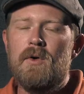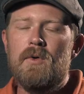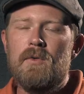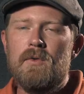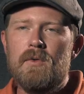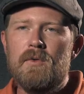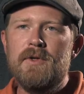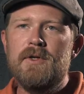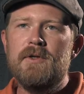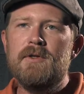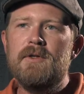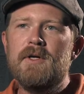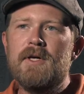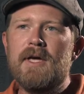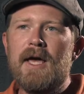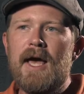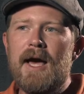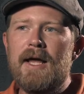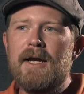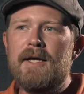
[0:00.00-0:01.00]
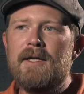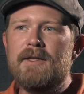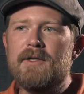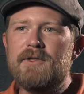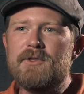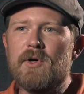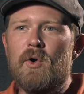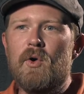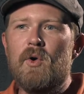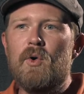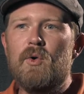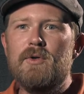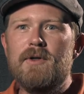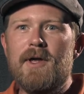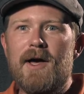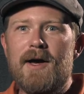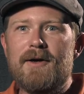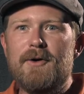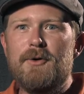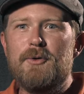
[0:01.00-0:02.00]
When you look at it, there's a whole
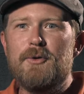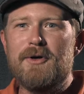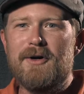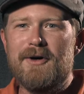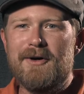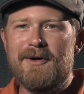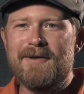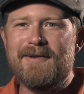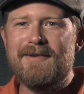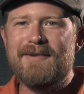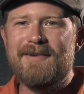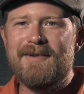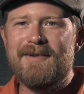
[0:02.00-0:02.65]
lot going on.